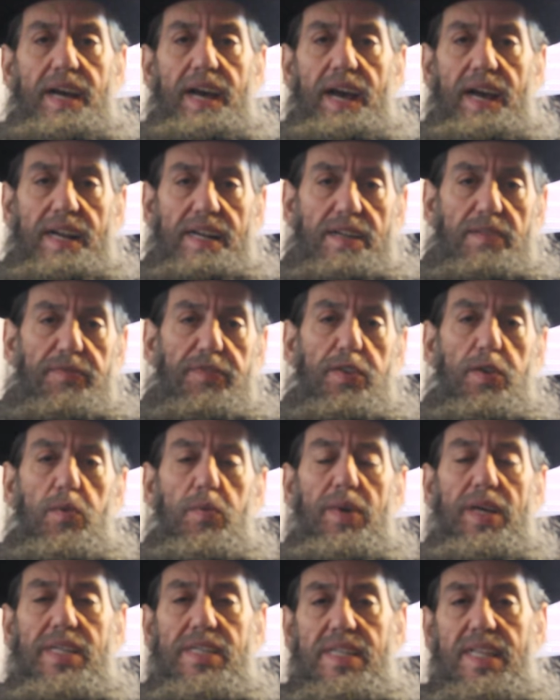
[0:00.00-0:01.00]
And a few
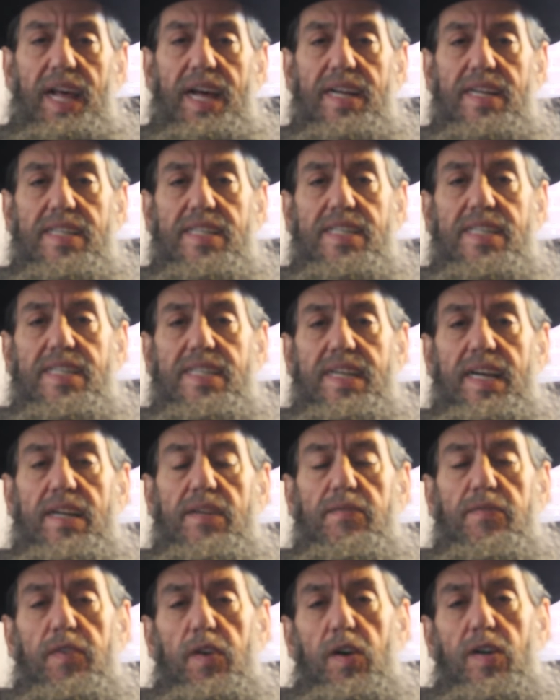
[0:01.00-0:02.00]
weeks later, she's at
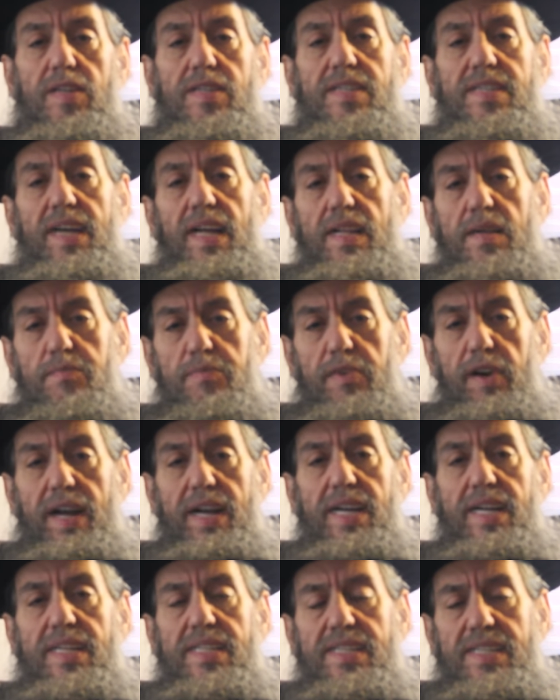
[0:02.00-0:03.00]
a vart
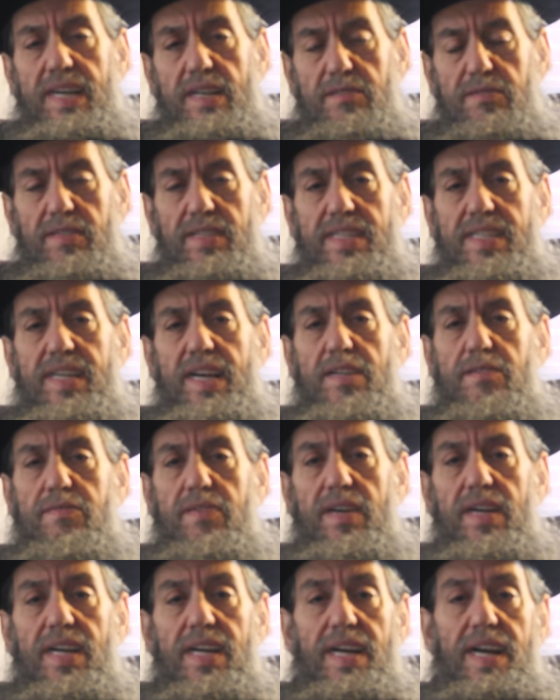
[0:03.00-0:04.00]
celebrating, etc.,
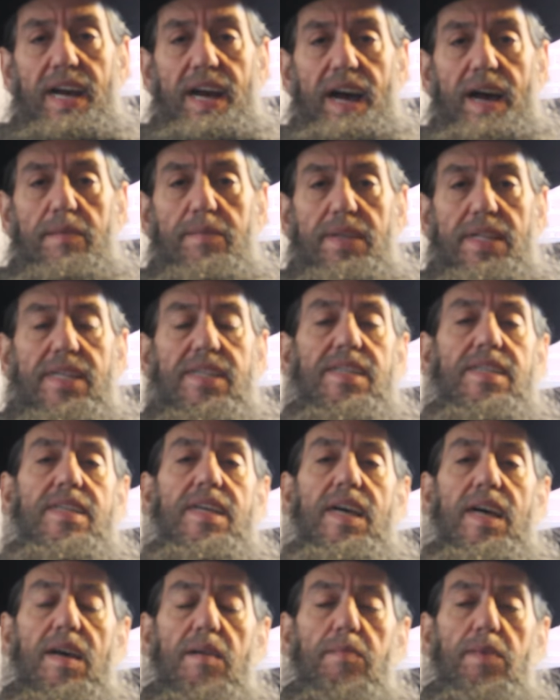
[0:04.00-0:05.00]
etc. I mean, this is
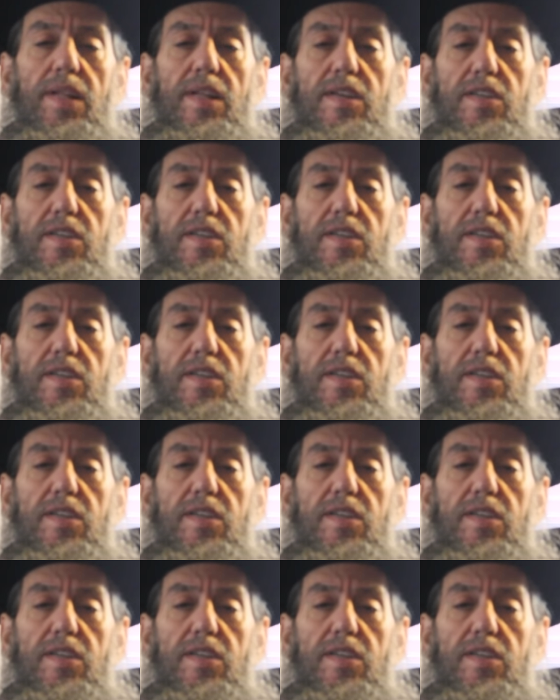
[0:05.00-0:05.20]
a Himmel